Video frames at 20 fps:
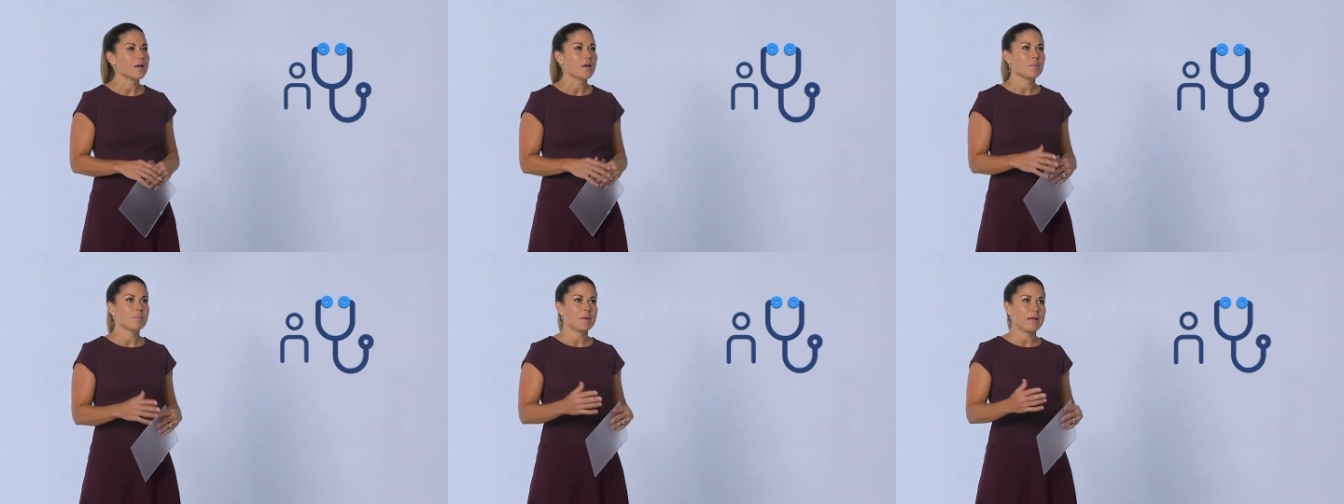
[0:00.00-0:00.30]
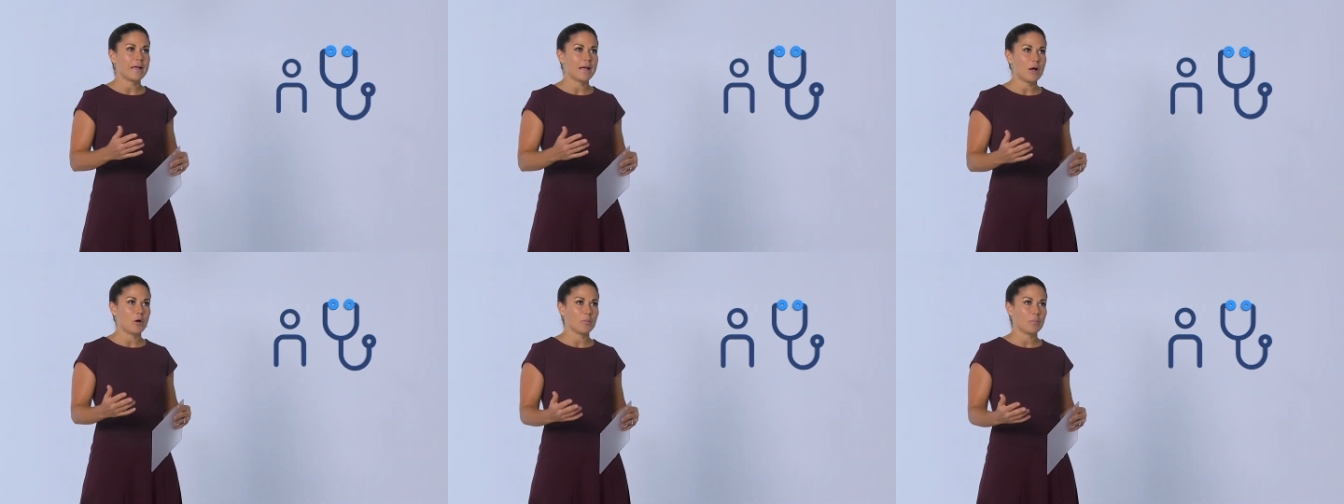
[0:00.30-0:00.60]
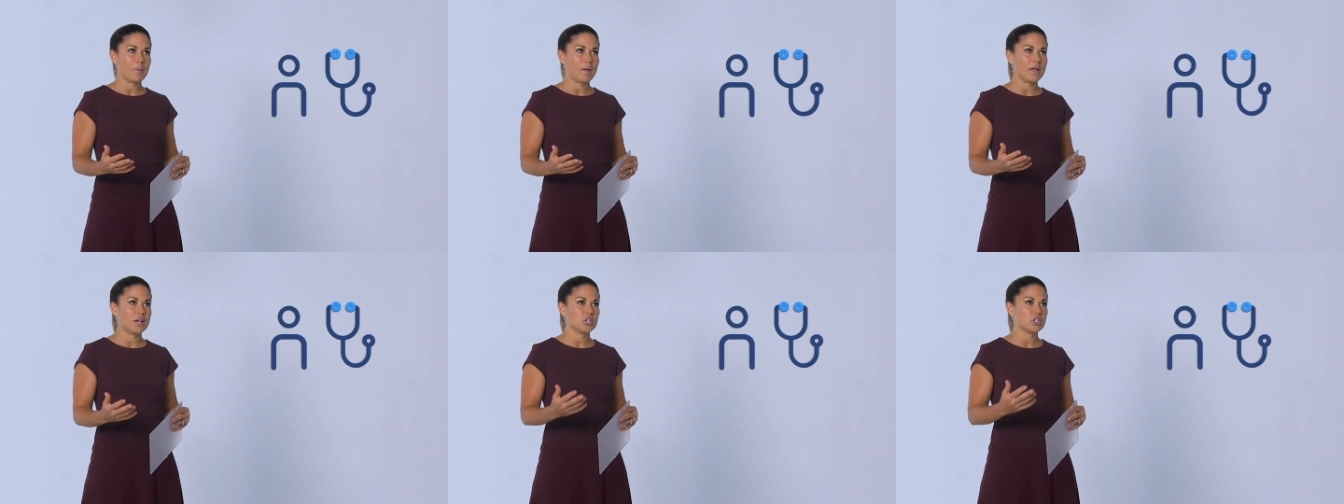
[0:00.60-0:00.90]
may help
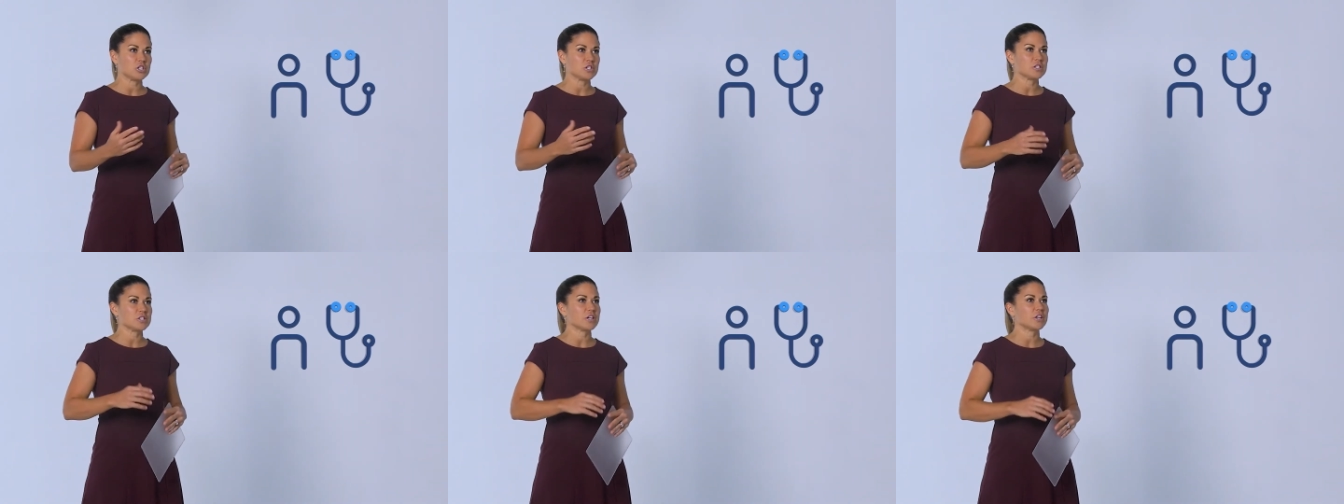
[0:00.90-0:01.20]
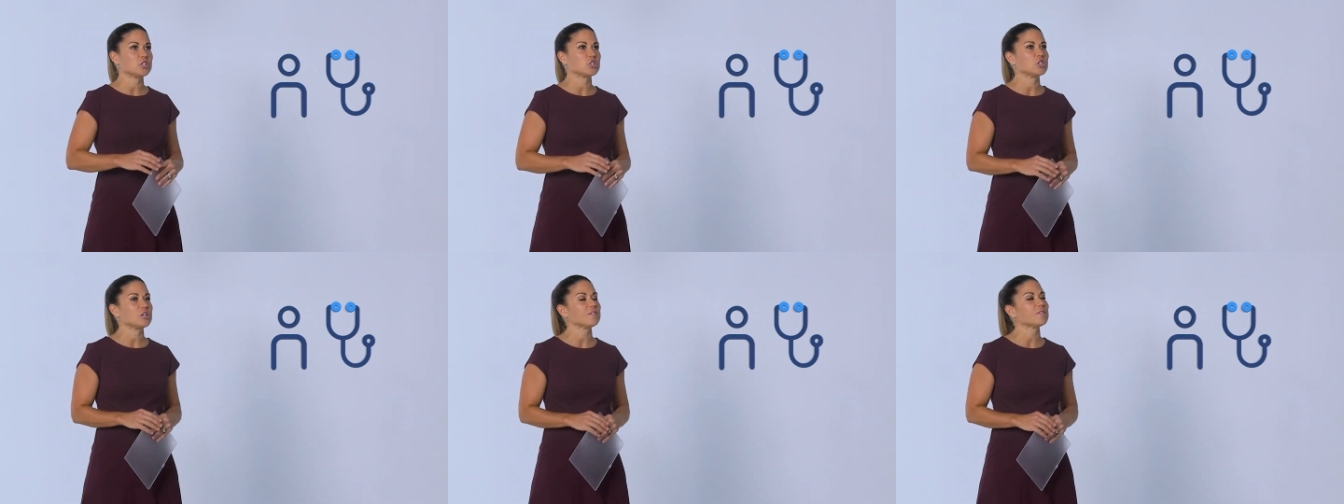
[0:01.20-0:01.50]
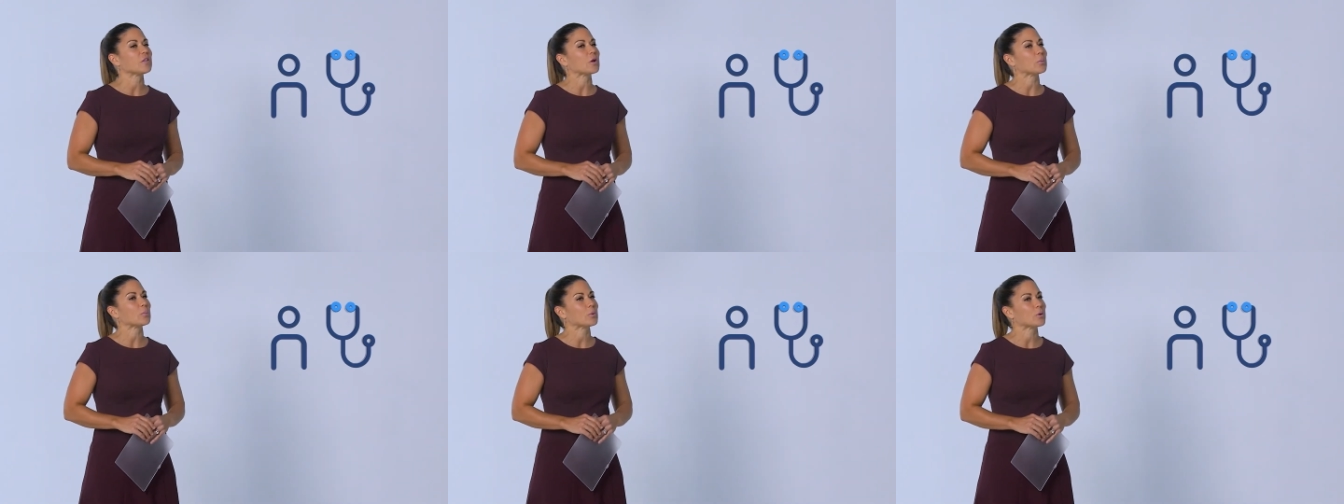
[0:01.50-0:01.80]
patients achieve
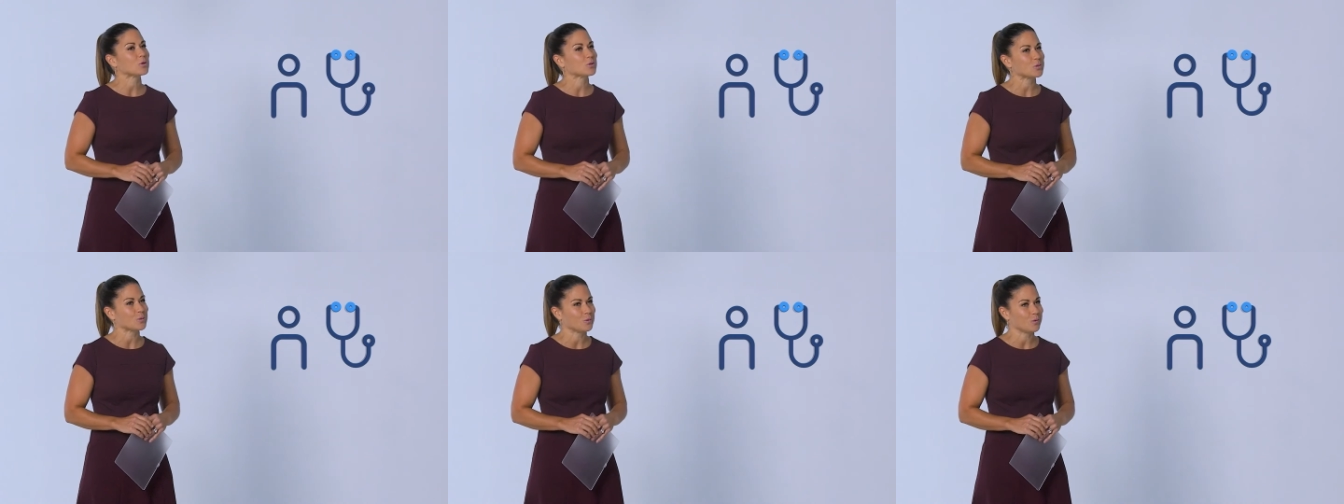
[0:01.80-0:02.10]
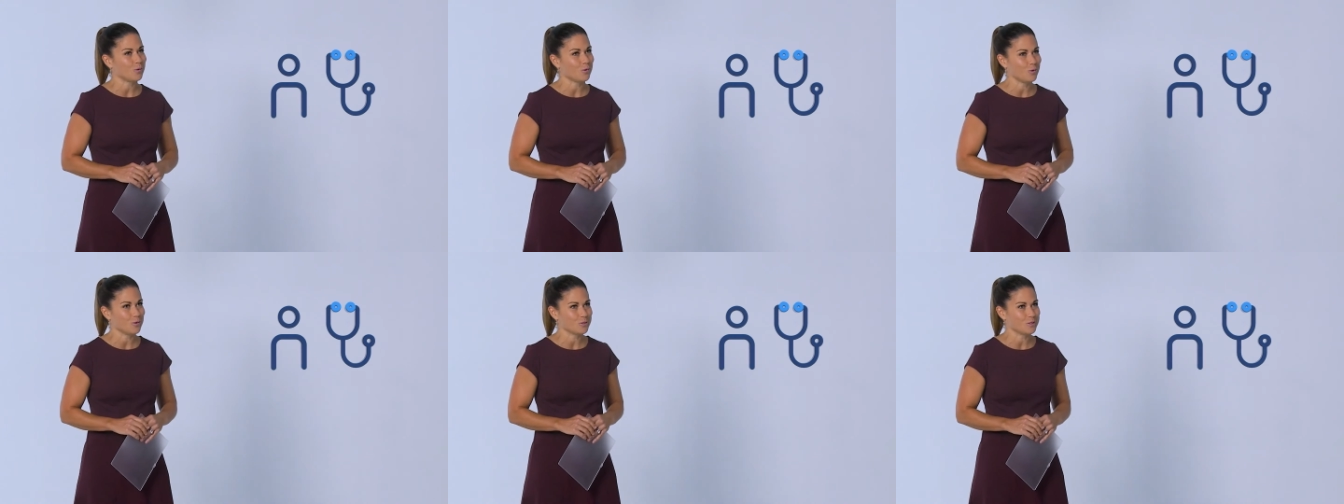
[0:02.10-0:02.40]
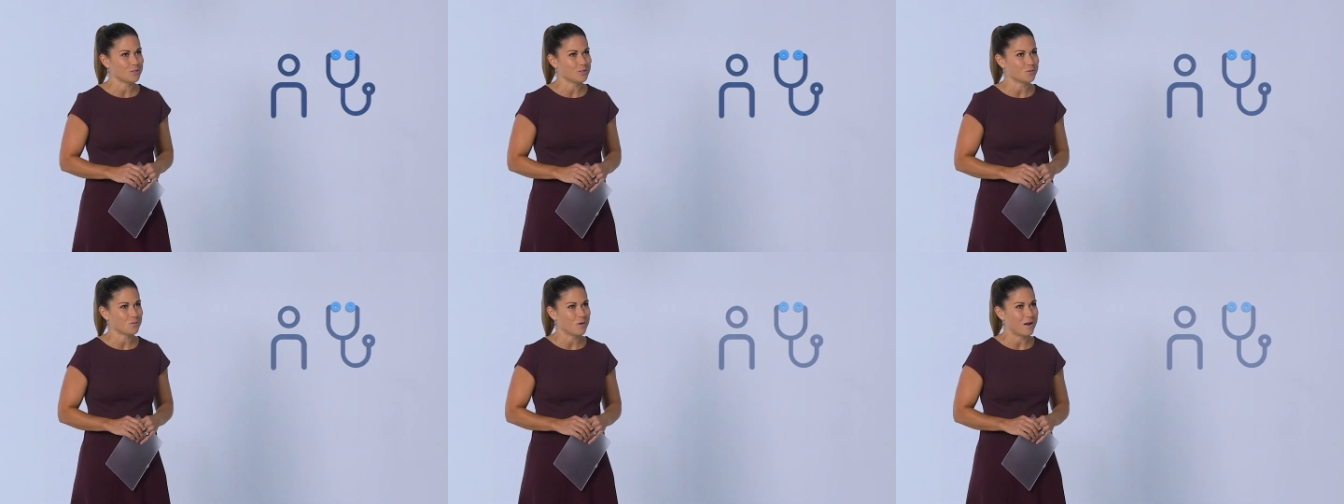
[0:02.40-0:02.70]
their personal goals
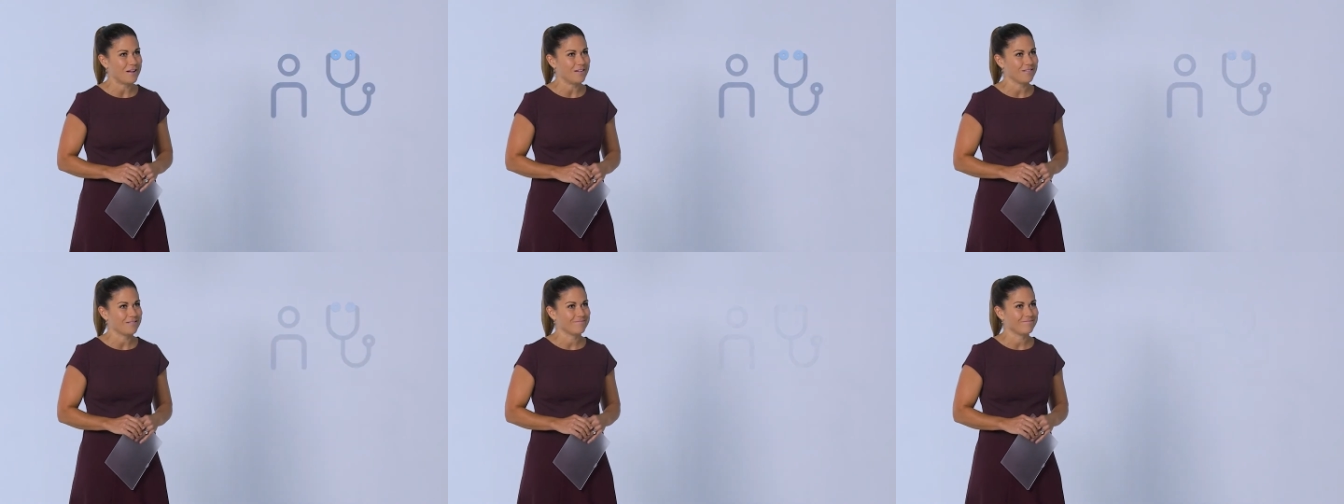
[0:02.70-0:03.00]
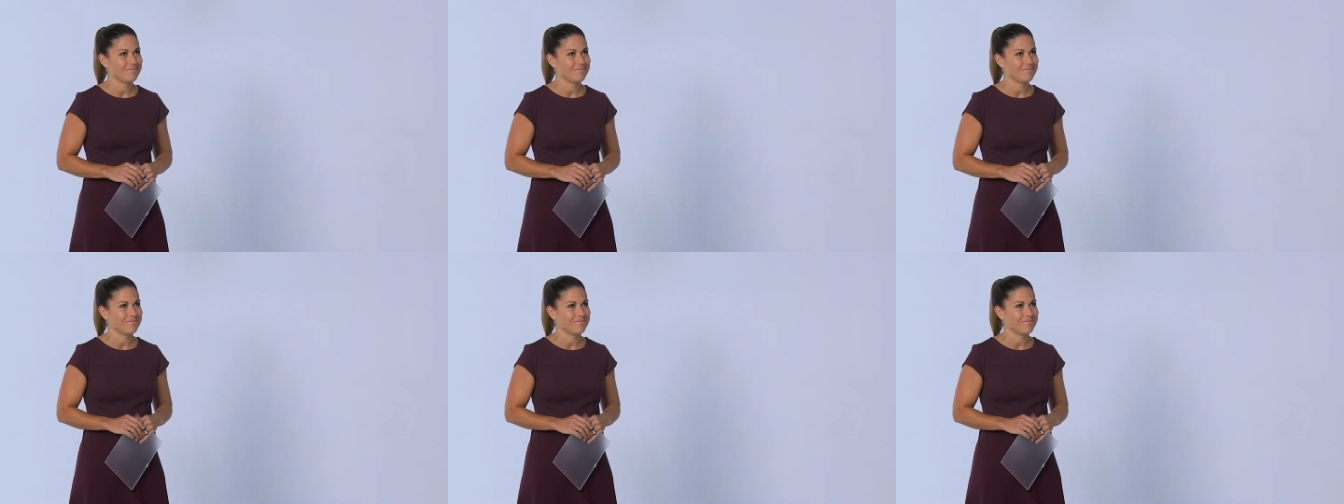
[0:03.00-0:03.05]
as well.